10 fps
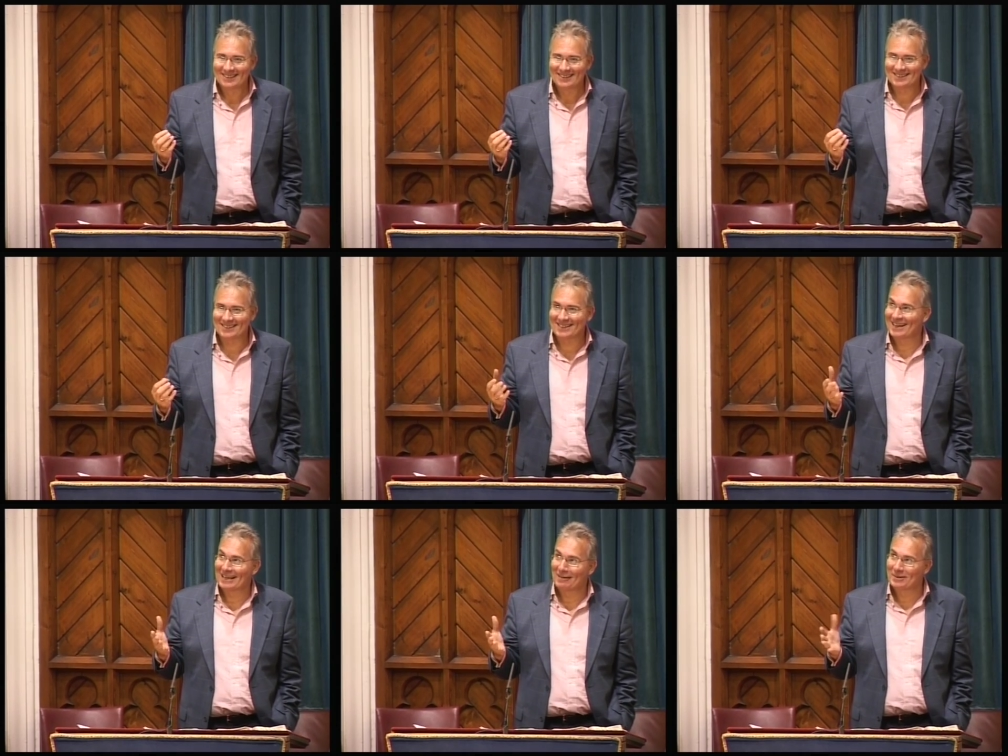This is
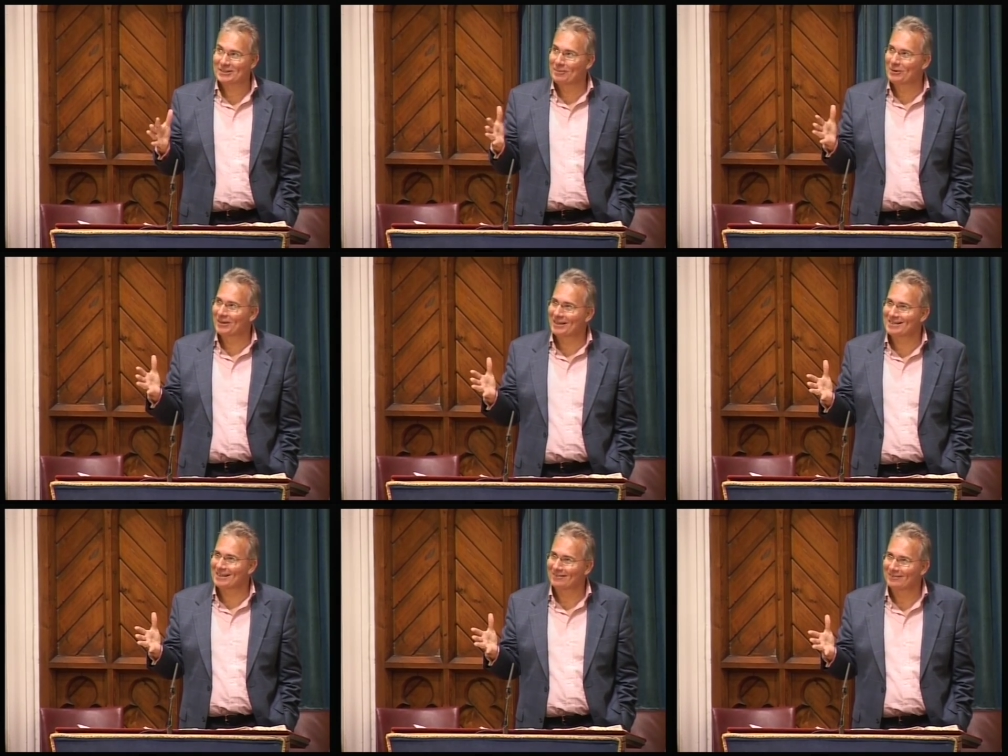getting a bit spooky,
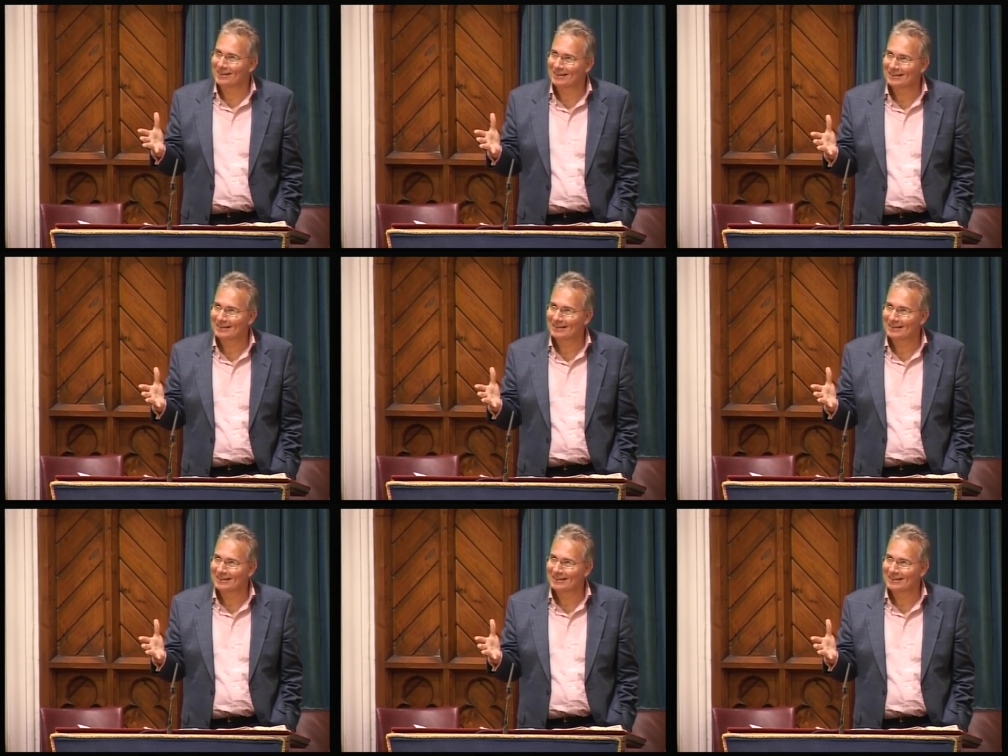isn't it, really?